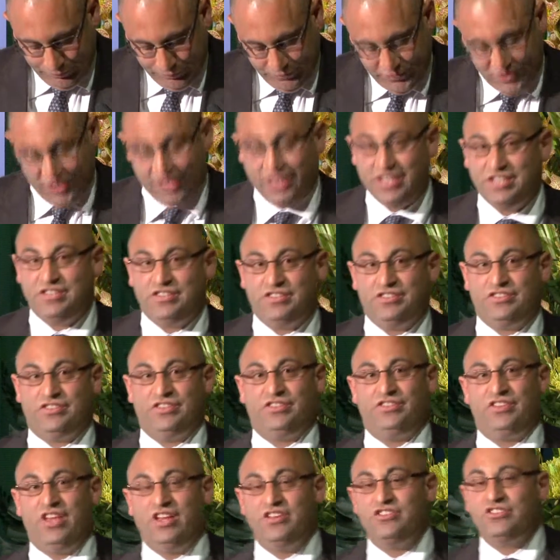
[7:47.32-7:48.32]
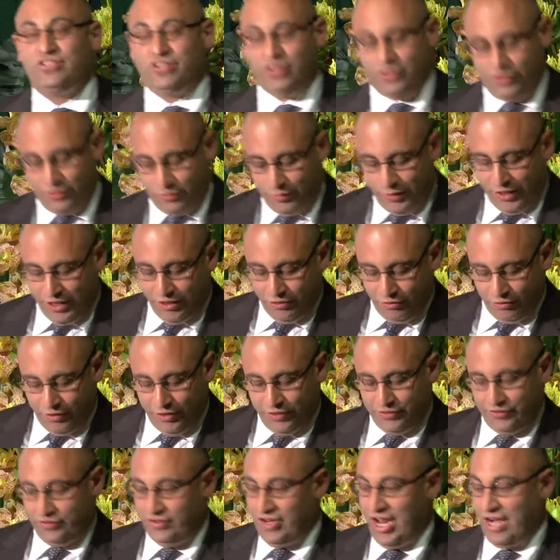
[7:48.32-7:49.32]
So this is essentially to
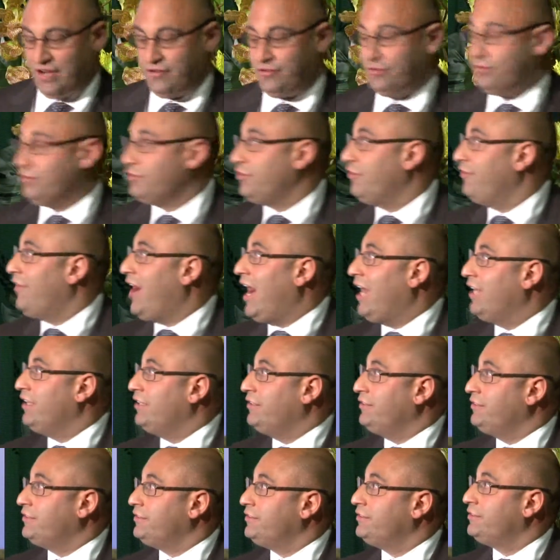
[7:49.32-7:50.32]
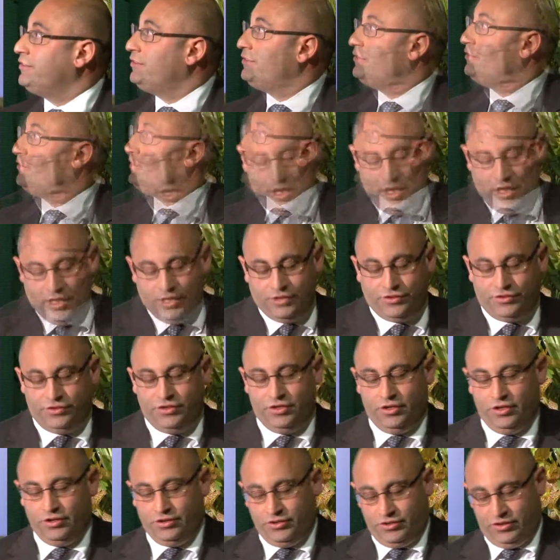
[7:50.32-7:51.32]
increase natural surveillance. This
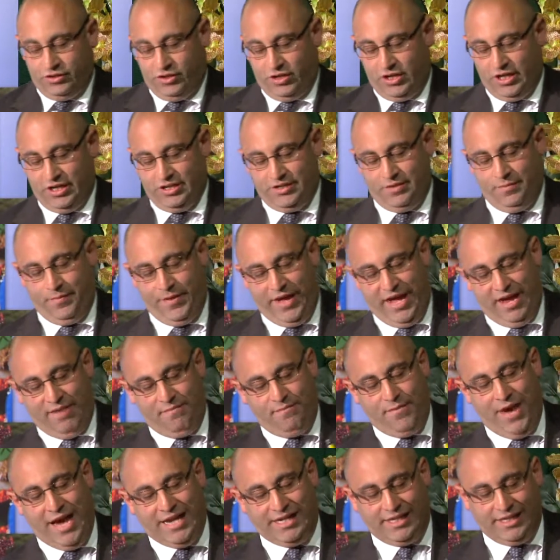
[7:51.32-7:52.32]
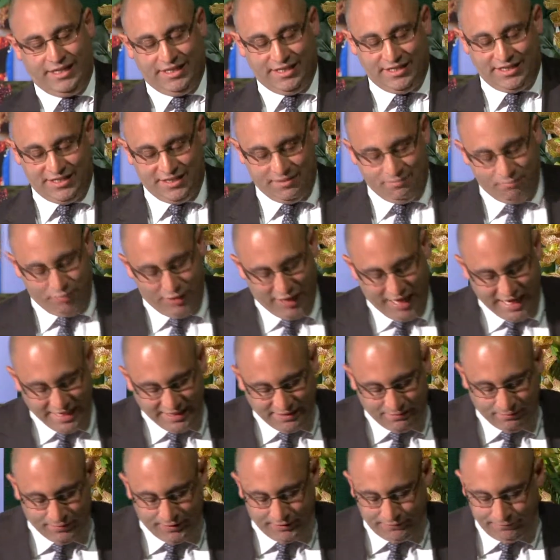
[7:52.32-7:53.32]
third slide is about maintenance and
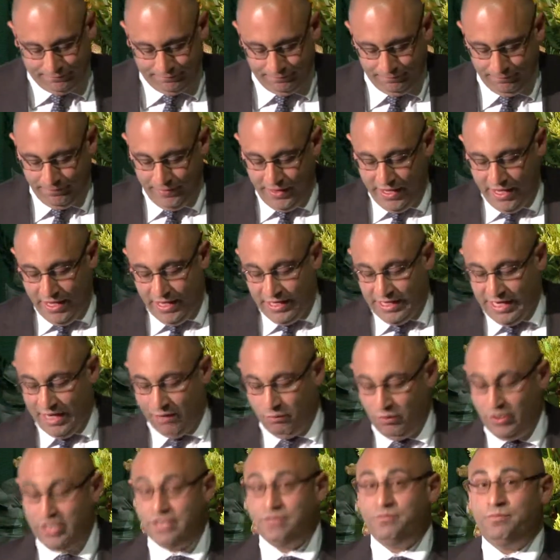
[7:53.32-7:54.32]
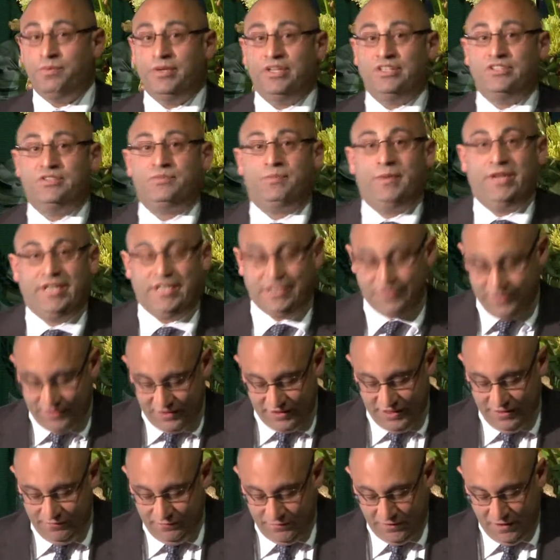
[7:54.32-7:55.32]
placement. Now, we've been spending
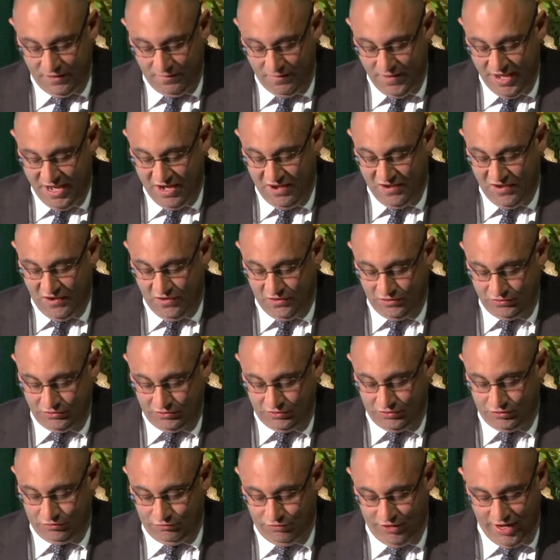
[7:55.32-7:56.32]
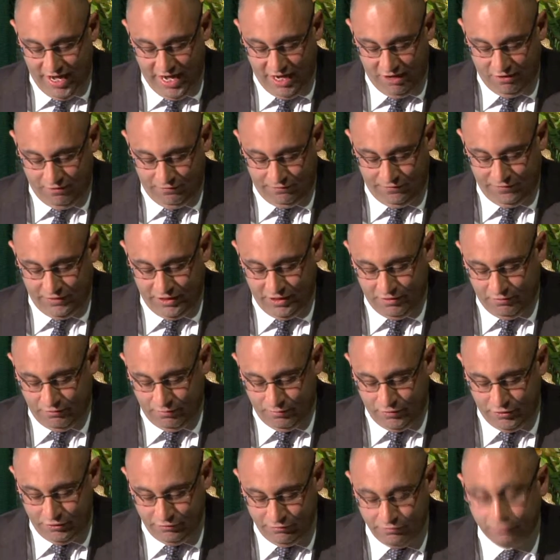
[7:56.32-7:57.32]
significant amount of costs around graffiti
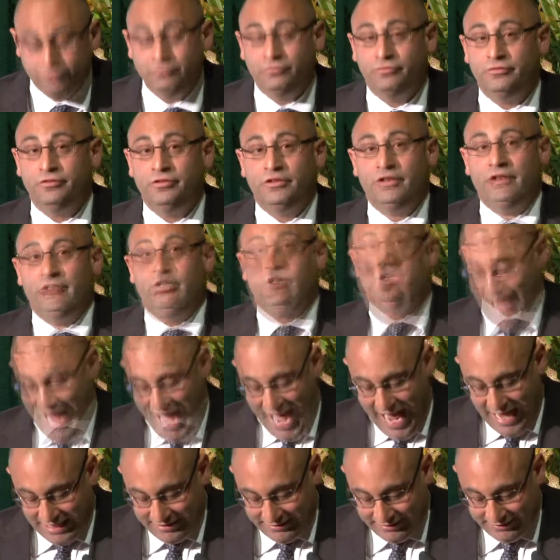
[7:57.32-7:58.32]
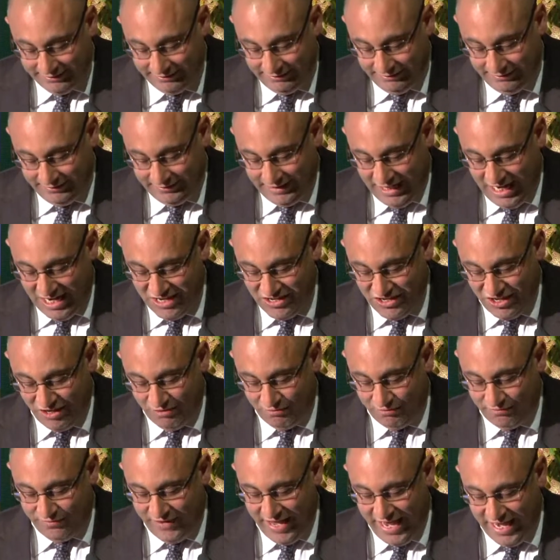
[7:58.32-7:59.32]
removal, arson and
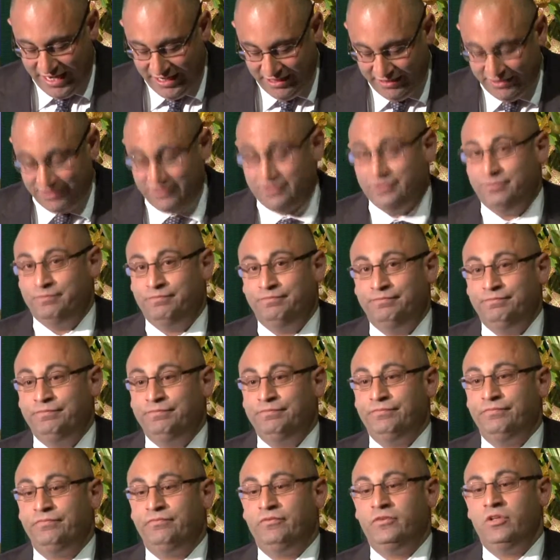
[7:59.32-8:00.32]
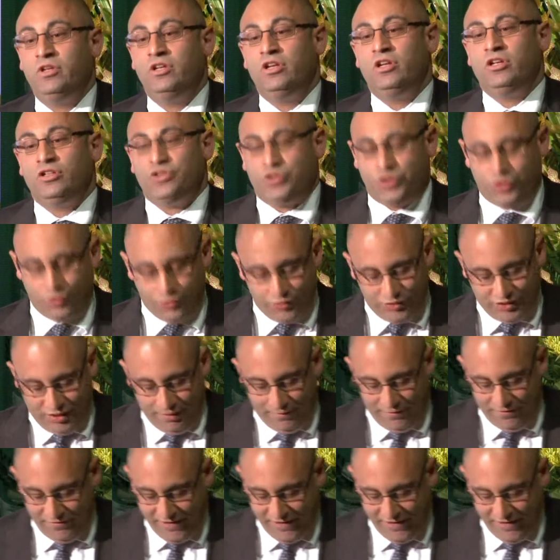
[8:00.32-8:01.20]
general vandalism to some